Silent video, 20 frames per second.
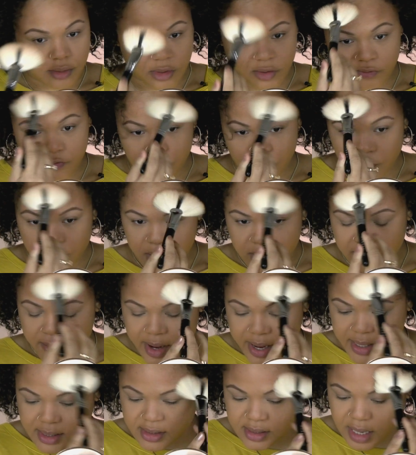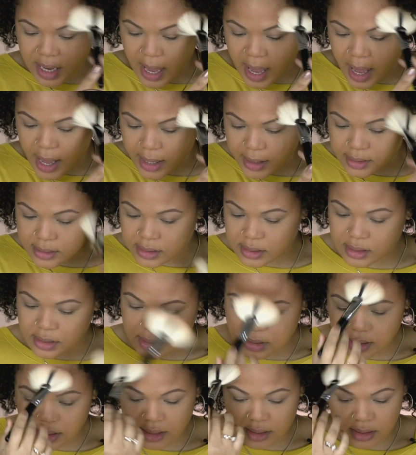the Voting Rights Act
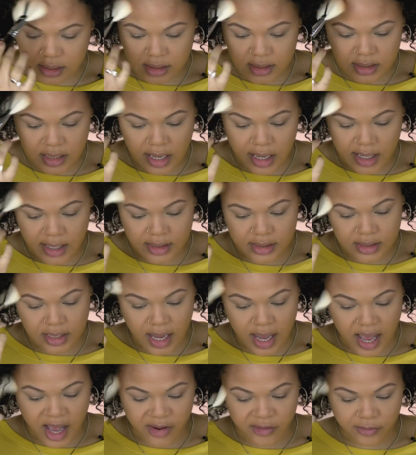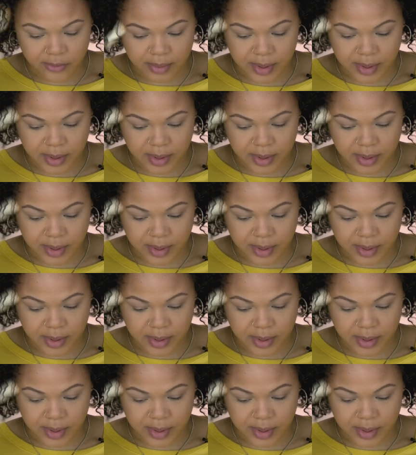is said to have